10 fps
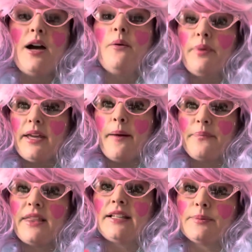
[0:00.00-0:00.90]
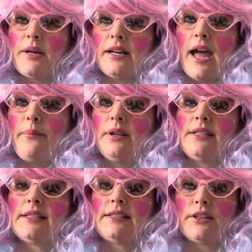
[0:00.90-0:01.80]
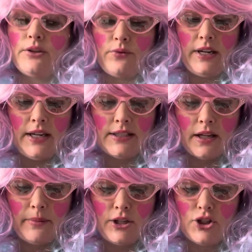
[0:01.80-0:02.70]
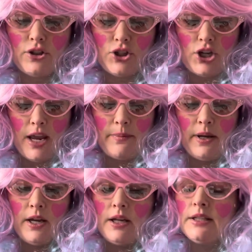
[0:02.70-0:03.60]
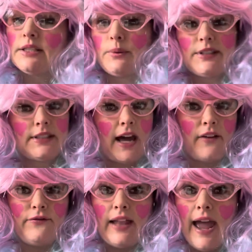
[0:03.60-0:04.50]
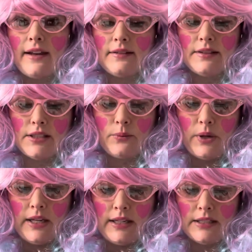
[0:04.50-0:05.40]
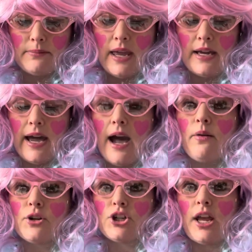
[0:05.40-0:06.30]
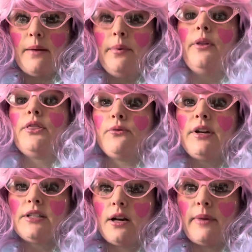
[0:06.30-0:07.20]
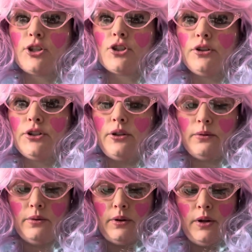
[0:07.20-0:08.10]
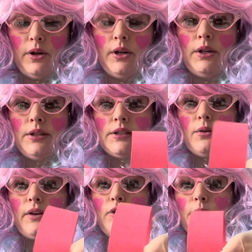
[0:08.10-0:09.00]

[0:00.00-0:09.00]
But yep, that's what an apple is. It's a three-dimensional shape. So it's not flat. So we need to make our shape three-dimensional too. So if you